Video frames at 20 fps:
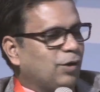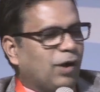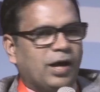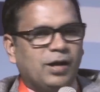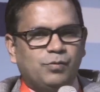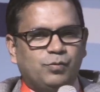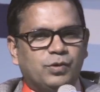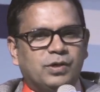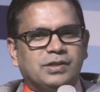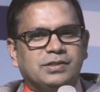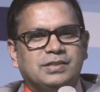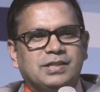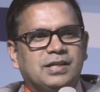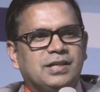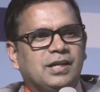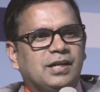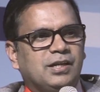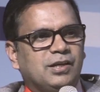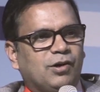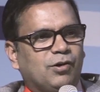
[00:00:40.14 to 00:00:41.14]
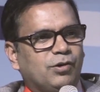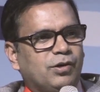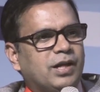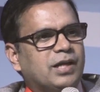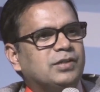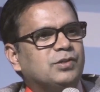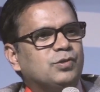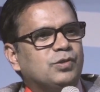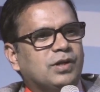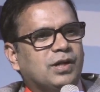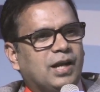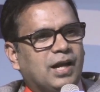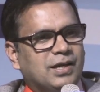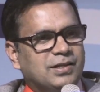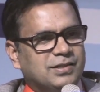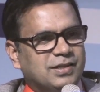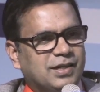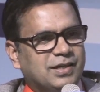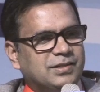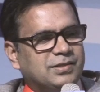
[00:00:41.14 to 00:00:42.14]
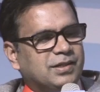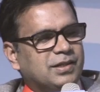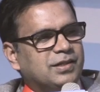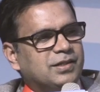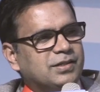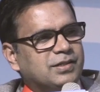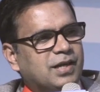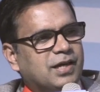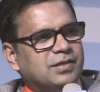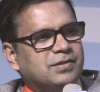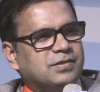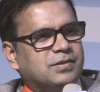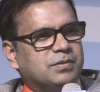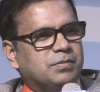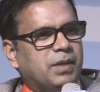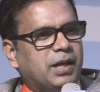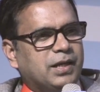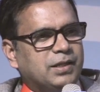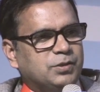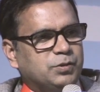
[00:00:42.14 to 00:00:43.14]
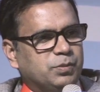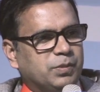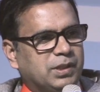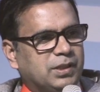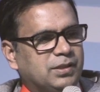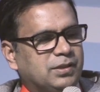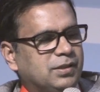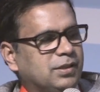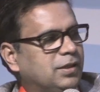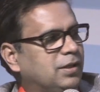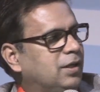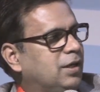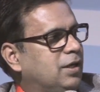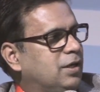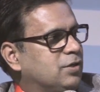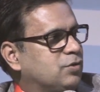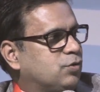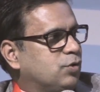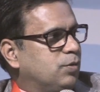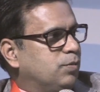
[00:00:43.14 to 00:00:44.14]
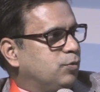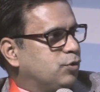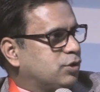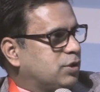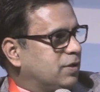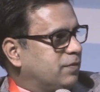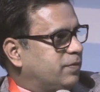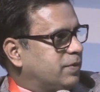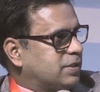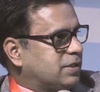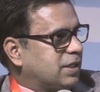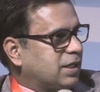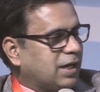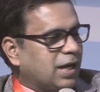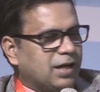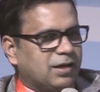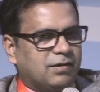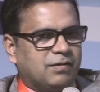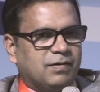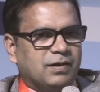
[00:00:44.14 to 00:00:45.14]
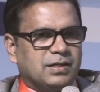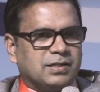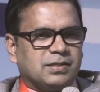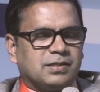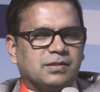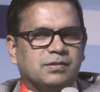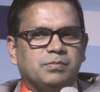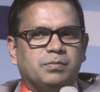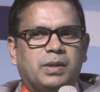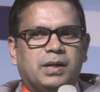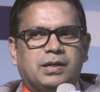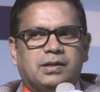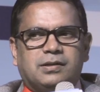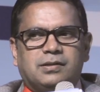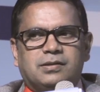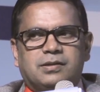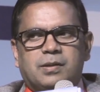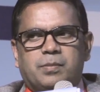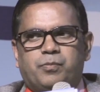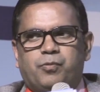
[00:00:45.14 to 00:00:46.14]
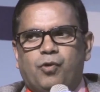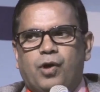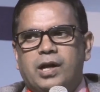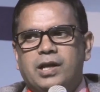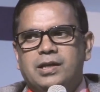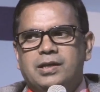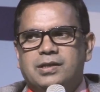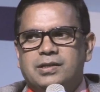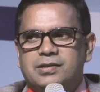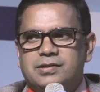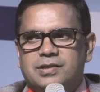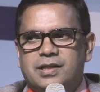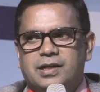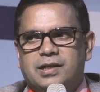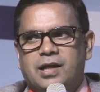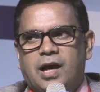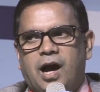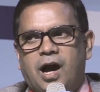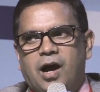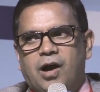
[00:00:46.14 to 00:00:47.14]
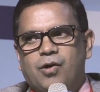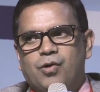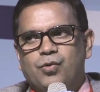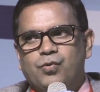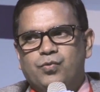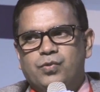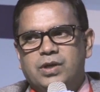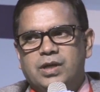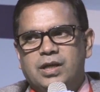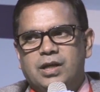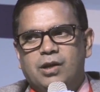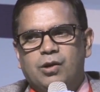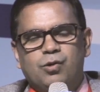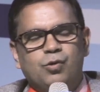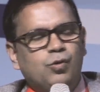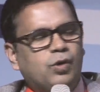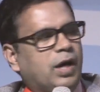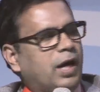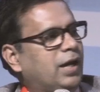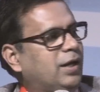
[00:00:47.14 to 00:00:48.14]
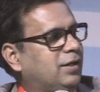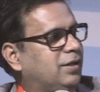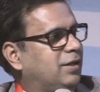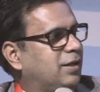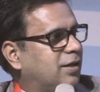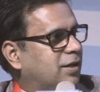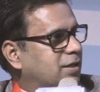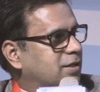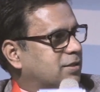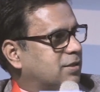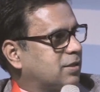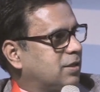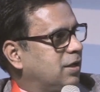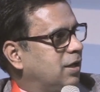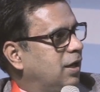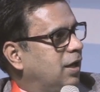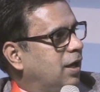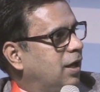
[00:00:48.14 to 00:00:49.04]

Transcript: I work generally on natural hazards and disaster management. So most of us are at risk, but the point is that how we look at the risk.